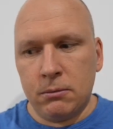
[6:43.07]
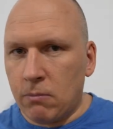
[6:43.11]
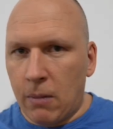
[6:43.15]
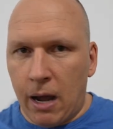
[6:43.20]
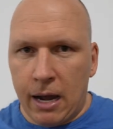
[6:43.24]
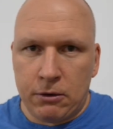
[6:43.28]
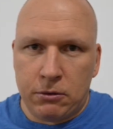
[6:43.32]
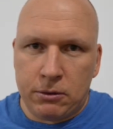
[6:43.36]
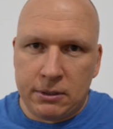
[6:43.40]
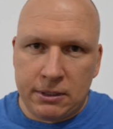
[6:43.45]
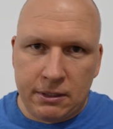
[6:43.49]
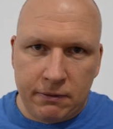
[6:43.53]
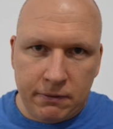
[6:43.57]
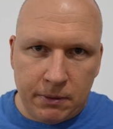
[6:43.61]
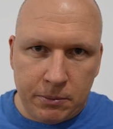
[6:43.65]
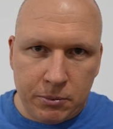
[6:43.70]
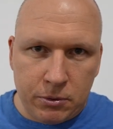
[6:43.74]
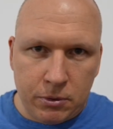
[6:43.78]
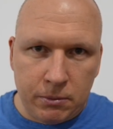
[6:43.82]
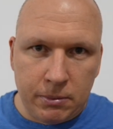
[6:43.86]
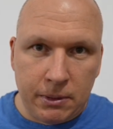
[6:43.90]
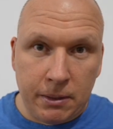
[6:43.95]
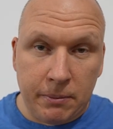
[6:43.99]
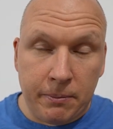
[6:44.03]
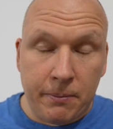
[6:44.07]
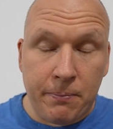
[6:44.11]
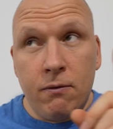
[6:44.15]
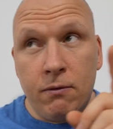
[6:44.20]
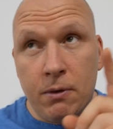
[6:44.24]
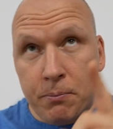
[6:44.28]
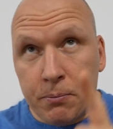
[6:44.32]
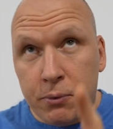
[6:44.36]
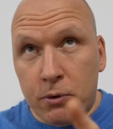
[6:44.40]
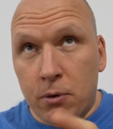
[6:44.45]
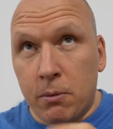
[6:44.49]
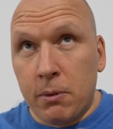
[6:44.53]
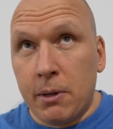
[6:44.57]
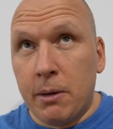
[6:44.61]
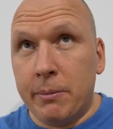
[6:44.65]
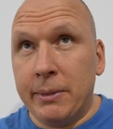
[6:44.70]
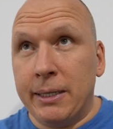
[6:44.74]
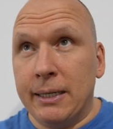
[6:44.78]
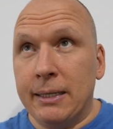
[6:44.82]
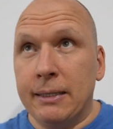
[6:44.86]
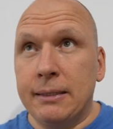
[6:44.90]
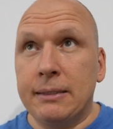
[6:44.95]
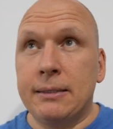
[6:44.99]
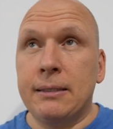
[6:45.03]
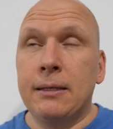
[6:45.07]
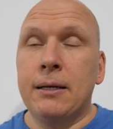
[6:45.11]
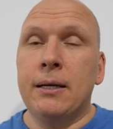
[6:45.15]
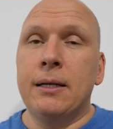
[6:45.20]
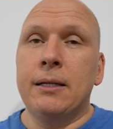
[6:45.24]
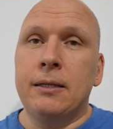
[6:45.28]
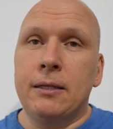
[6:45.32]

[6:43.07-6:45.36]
I don't see the problem. The problem is